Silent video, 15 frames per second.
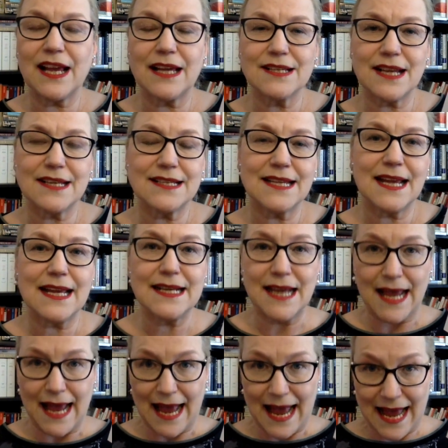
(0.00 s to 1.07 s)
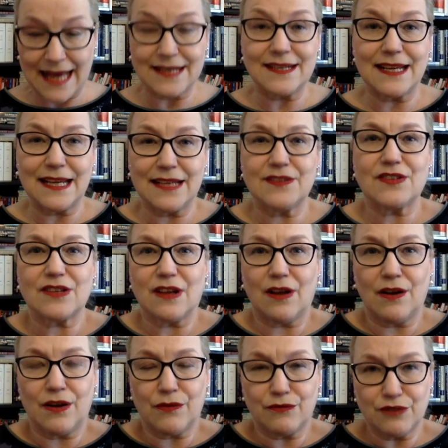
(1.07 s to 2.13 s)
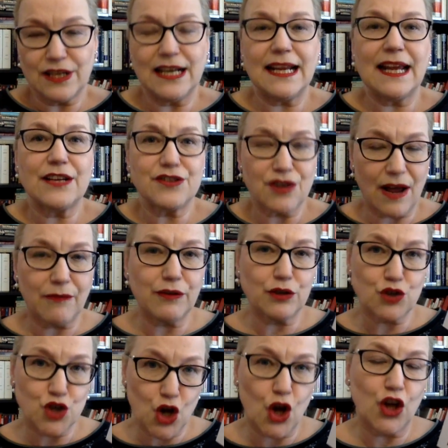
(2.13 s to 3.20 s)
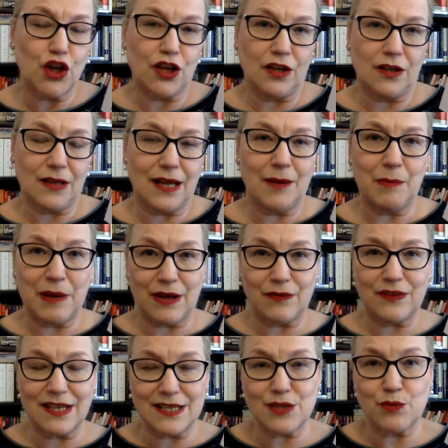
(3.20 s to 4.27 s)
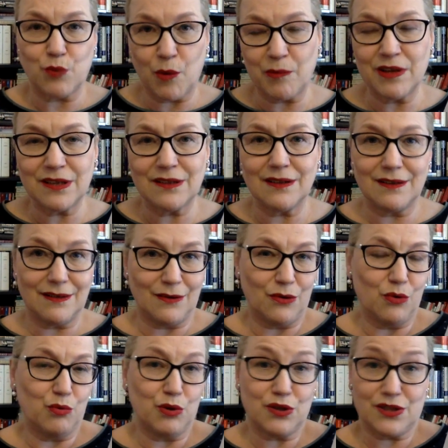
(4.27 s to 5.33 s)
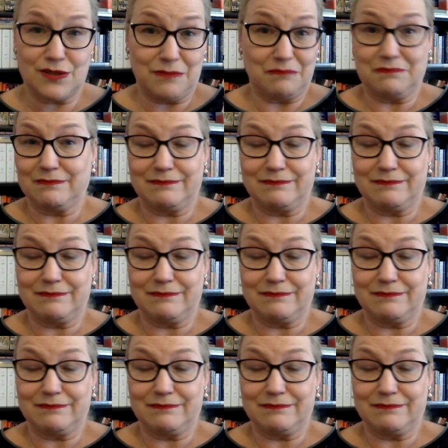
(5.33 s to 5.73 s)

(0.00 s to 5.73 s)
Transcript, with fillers: as I said, and it's a, really a travel journal about this woman who was